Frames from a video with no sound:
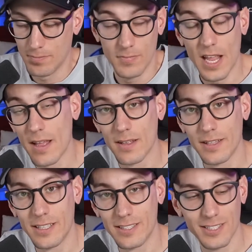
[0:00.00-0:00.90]
yeah, I
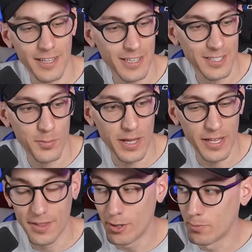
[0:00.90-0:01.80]
think that's I think that's about
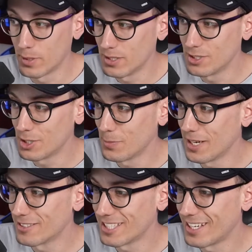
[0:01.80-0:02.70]
it. There are birds chirping
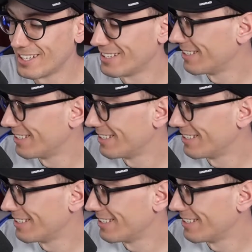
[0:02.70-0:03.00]
outside.